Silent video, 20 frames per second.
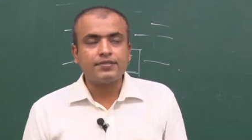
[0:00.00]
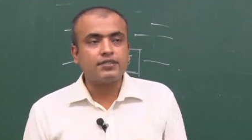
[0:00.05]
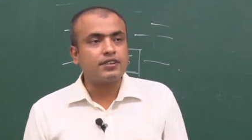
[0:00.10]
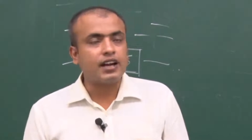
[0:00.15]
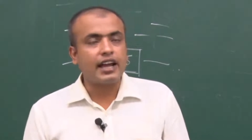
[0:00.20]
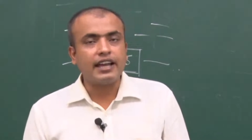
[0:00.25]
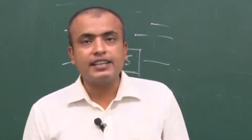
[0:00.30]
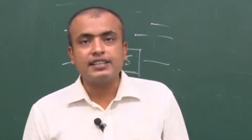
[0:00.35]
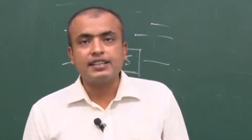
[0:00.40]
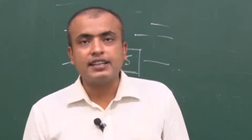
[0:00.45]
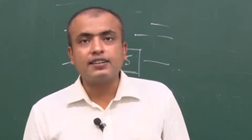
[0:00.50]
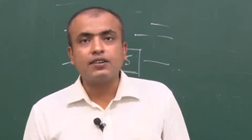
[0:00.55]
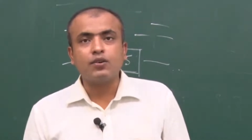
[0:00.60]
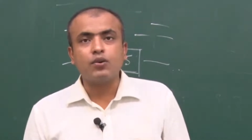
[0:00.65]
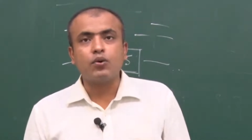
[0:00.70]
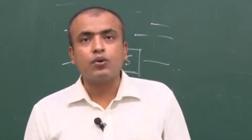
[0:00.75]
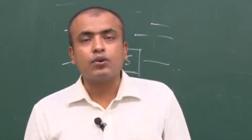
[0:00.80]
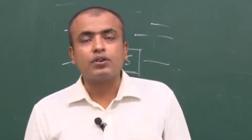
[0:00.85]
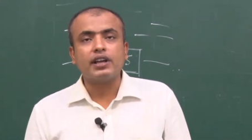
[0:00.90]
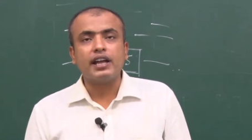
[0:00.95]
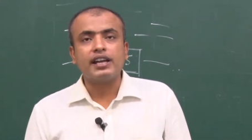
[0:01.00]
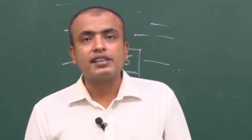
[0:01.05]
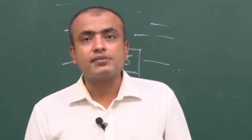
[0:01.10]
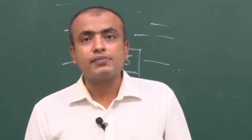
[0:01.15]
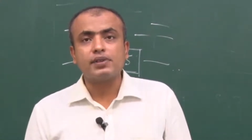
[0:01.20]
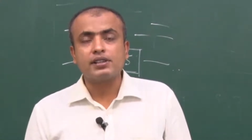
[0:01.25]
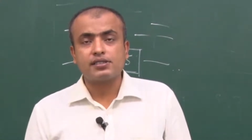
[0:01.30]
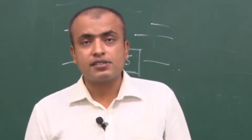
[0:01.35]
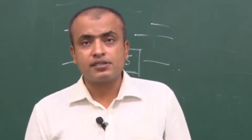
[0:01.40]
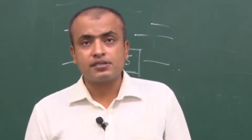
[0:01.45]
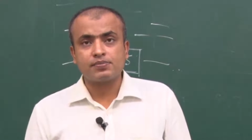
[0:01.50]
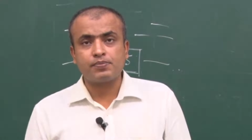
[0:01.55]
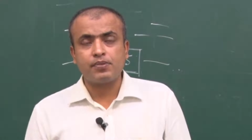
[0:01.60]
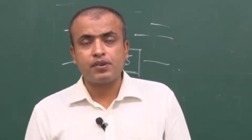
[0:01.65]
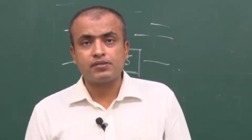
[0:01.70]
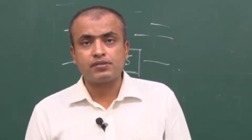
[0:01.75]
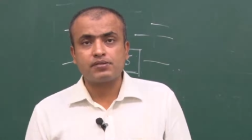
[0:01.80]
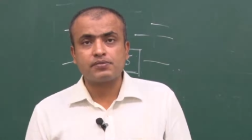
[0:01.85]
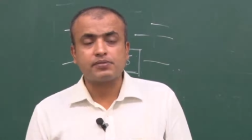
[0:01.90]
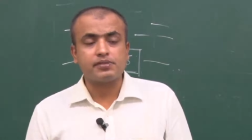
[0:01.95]
to write and code as much as
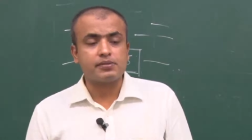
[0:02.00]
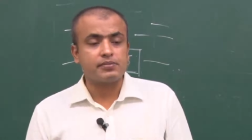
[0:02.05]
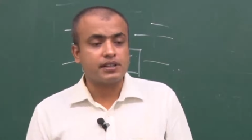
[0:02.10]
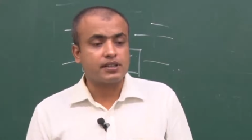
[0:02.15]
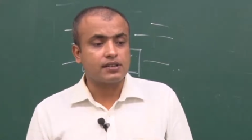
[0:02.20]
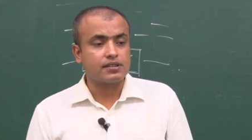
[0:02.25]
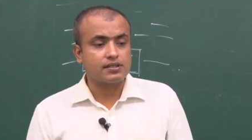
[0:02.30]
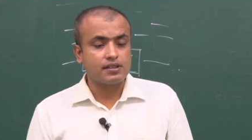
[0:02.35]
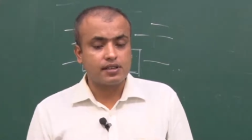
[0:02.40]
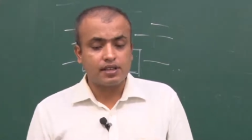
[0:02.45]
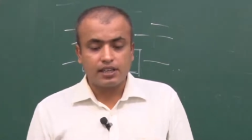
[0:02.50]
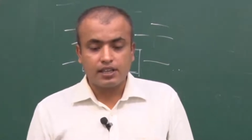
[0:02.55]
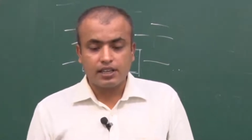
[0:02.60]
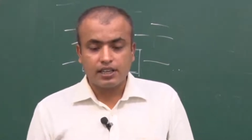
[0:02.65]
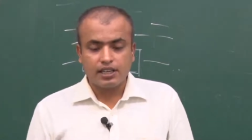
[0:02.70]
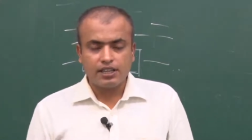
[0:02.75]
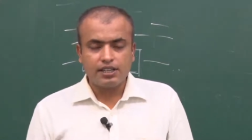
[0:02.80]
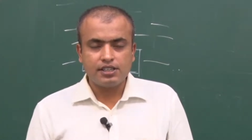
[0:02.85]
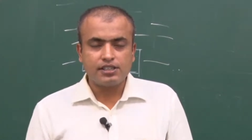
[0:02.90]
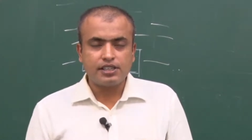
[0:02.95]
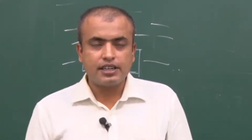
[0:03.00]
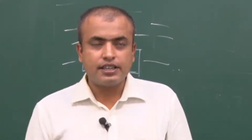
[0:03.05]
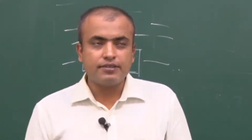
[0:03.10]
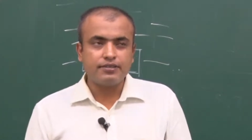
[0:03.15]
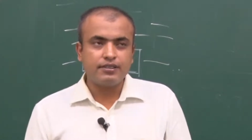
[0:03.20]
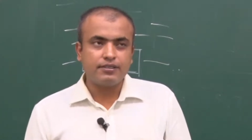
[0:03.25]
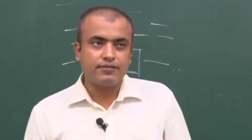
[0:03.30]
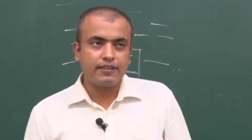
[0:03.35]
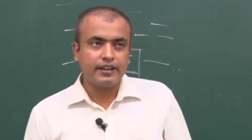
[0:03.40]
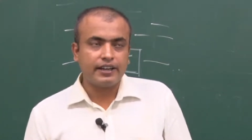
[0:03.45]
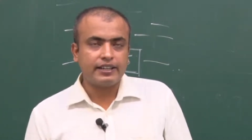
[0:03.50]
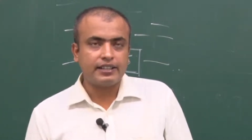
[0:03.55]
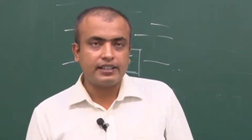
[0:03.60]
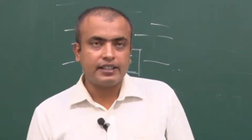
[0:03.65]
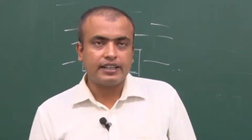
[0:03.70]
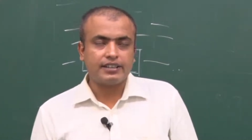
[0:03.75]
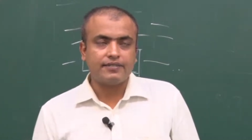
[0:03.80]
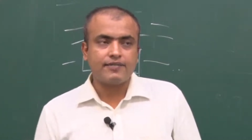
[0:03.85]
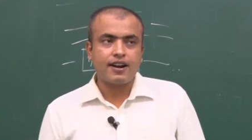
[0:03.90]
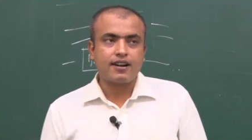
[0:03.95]
possible, because initially you will find the
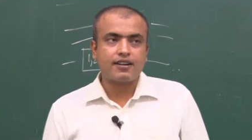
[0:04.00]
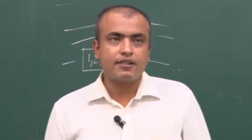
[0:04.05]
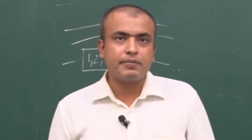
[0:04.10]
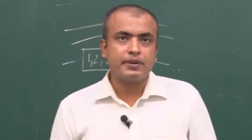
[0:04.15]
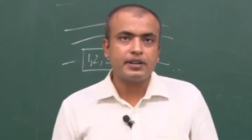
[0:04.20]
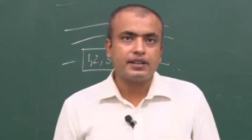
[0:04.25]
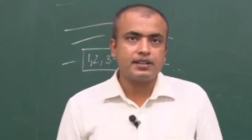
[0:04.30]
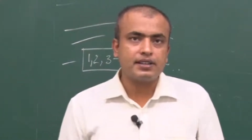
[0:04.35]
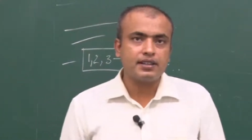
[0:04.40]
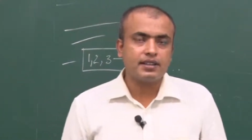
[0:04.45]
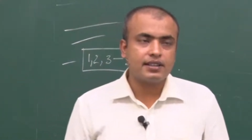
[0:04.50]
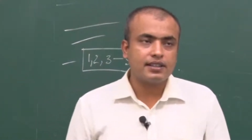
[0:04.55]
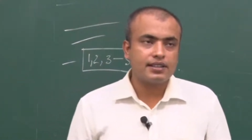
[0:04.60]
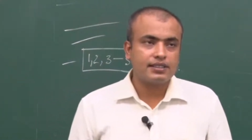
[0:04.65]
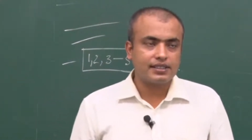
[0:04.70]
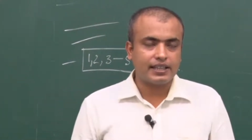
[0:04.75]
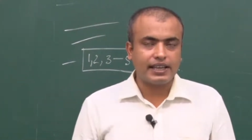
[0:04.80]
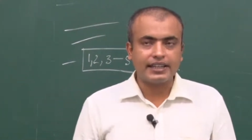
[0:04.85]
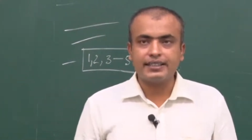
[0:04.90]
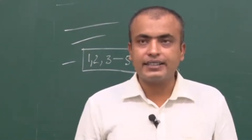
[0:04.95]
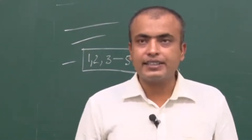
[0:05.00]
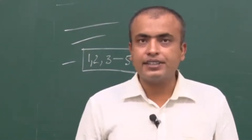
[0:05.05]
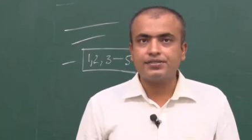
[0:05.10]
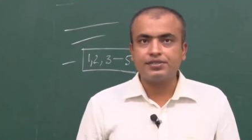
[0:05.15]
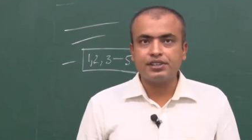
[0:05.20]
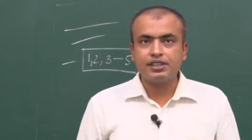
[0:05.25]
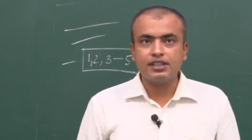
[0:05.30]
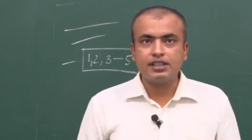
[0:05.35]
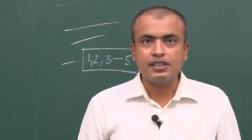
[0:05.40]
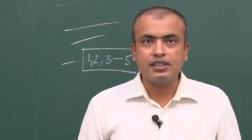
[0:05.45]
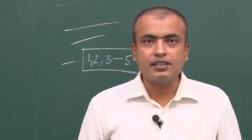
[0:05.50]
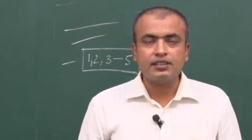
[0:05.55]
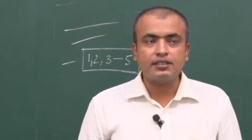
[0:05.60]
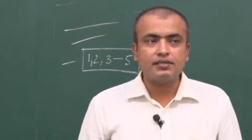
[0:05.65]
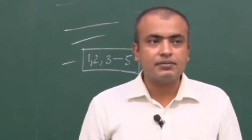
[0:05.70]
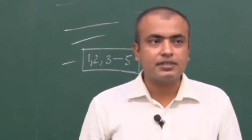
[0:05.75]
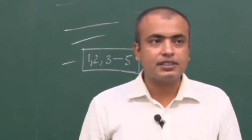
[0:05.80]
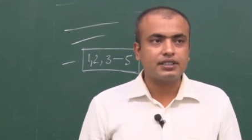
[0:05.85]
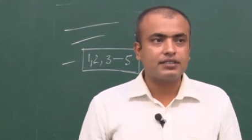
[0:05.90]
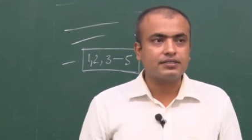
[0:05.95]
environment slightly tricky
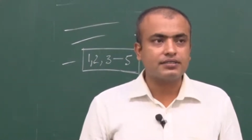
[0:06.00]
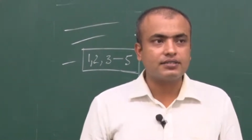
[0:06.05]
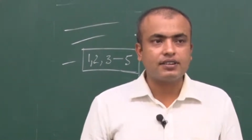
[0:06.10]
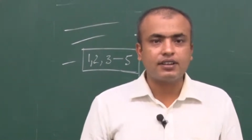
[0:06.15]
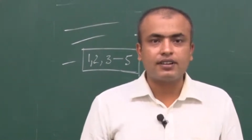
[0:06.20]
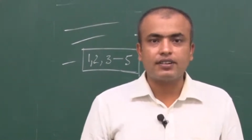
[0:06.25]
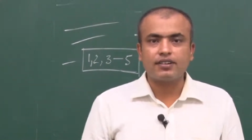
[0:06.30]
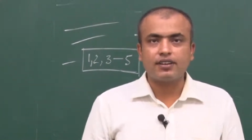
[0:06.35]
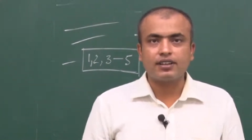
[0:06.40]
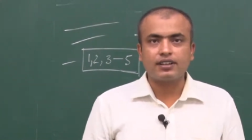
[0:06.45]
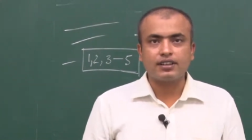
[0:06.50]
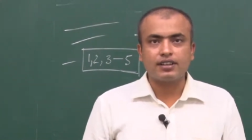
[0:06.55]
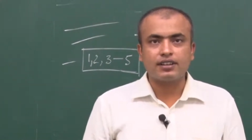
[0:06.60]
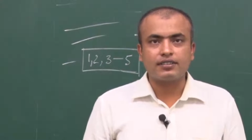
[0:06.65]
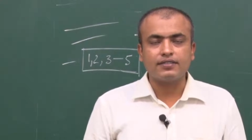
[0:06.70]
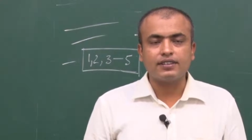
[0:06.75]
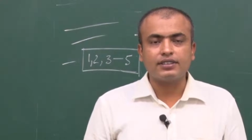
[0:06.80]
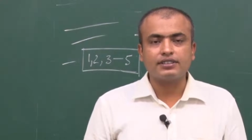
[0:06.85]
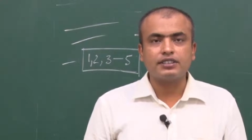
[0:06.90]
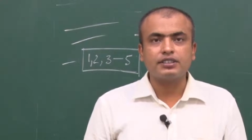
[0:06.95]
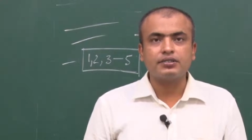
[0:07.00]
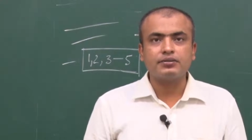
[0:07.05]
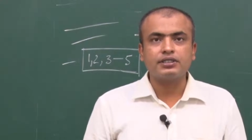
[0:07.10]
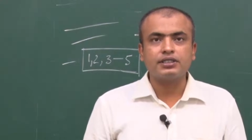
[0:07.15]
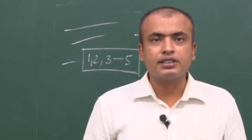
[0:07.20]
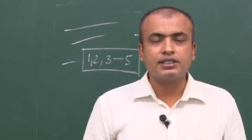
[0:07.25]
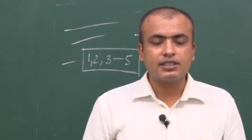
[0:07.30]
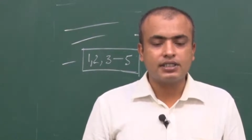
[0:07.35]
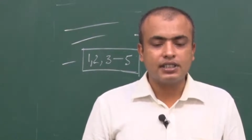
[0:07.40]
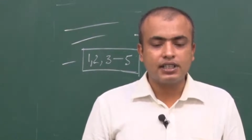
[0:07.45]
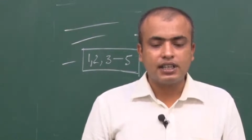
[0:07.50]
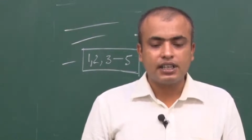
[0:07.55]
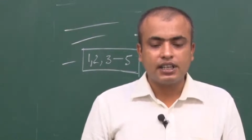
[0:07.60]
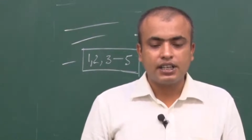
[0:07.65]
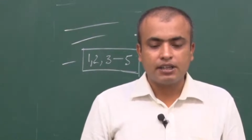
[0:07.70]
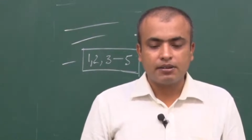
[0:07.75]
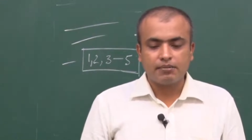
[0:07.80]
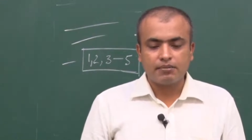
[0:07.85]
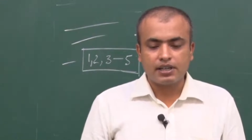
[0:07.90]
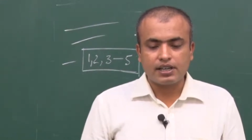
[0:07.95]
because you are not conversant with it,
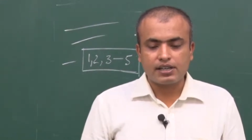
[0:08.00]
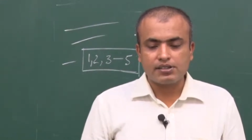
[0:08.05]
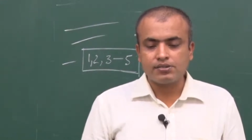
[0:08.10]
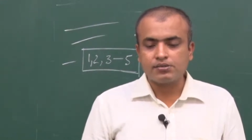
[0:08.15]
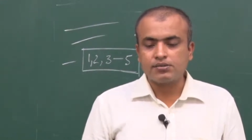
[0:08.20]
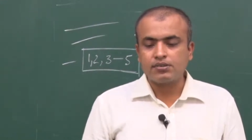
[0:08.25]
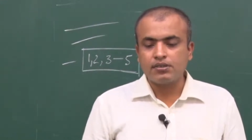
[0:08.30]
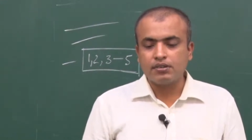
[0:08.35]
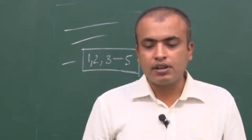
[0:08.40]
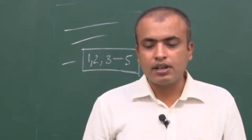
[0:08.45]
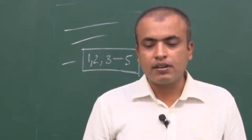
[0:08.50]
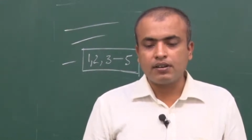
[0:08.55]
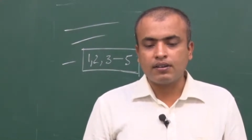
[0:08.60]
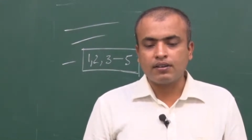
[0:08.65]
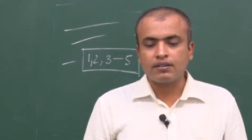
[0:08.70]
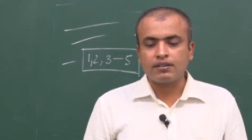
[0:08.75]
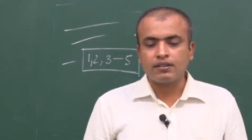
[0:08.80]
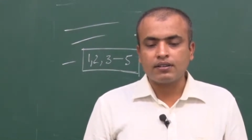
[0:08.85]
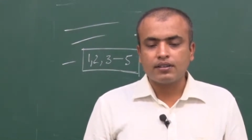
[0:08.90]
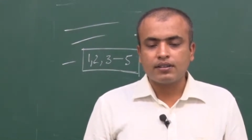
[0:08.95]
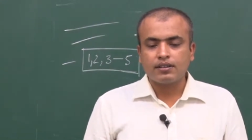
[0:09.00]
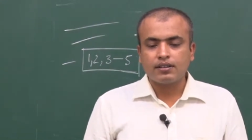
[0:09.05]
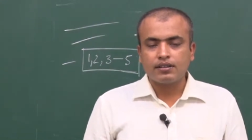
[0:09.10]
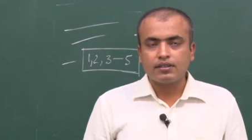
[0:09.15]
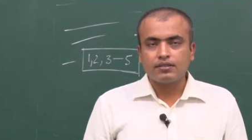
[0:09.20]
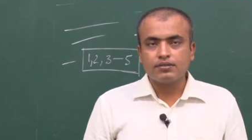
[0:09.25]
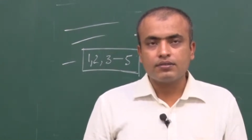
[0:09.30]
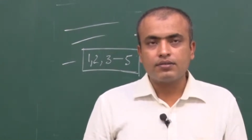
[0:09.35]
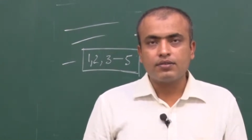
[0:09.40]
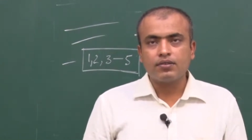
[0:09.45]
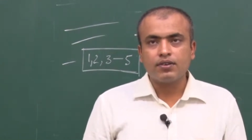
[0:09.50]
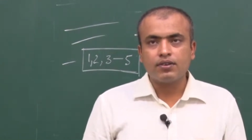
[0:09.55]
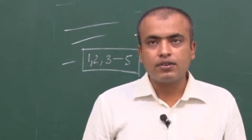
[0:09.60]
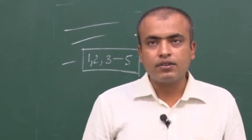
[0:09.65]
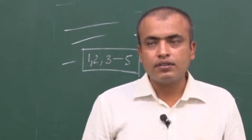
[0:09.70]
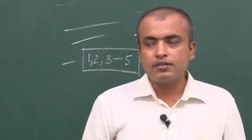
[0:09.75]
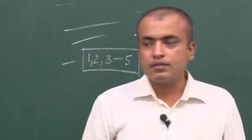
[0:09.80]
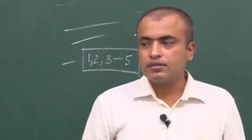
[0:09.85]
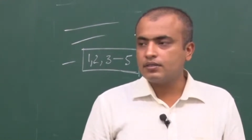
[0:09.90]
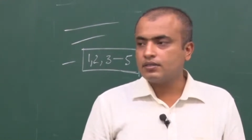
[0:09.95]
but as you go along you code,
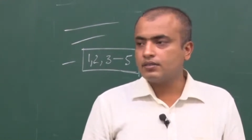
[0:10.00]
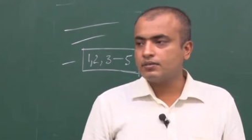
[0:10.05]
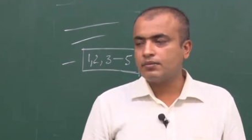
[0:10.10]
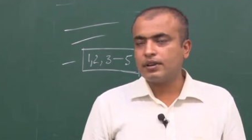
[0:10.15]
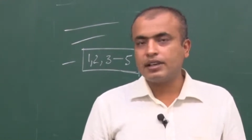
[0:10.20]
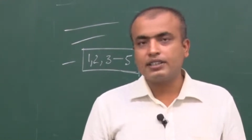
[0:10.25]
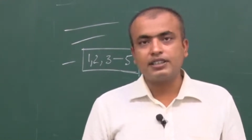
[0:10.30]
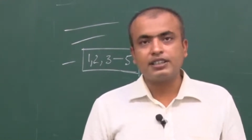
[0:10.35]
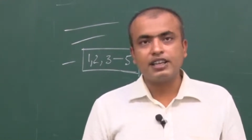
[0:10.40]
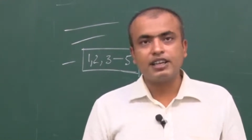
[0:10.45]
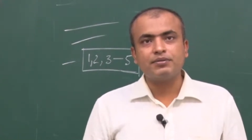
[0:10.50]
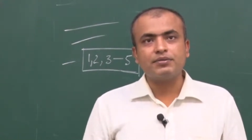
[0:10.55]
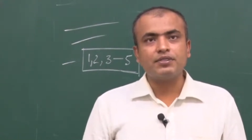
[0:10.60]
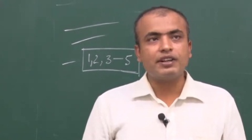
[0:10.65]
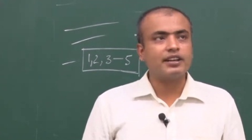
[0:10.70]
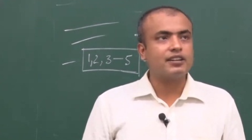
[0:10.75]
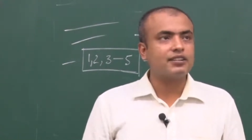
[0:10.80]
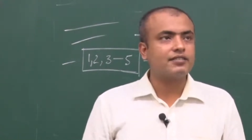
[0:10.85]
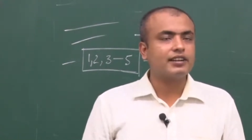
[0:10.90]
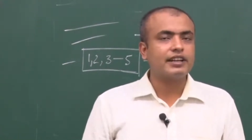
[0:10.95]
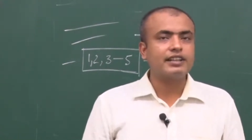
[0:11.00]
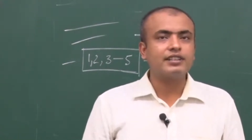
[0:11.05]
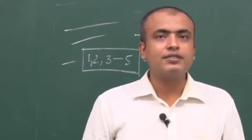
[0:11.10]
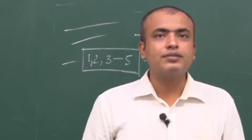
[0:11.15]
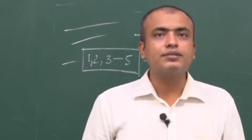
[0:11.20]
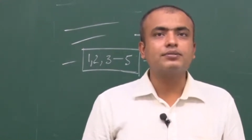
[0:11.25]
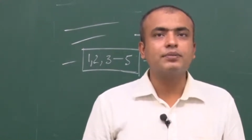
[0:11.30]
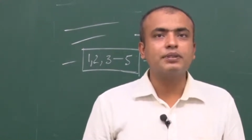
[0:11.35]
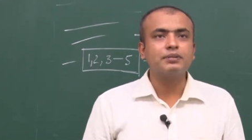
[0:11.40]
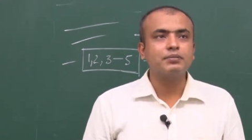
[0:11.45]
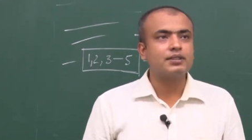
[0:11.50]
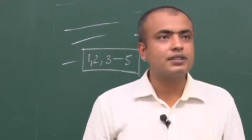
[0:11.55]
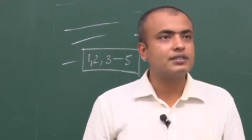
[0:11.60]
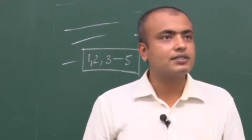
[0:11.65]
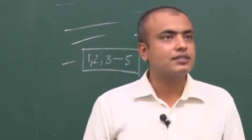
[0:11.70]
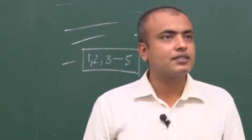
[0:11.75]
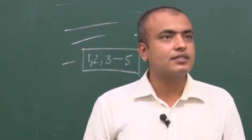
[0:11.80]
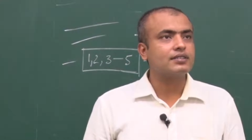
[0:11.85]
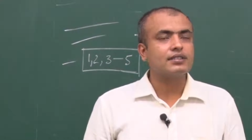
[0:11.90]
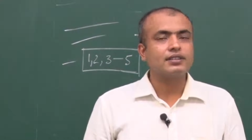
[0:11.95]
by the time you kind of write 2 papers
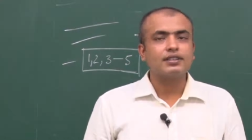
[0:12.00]
or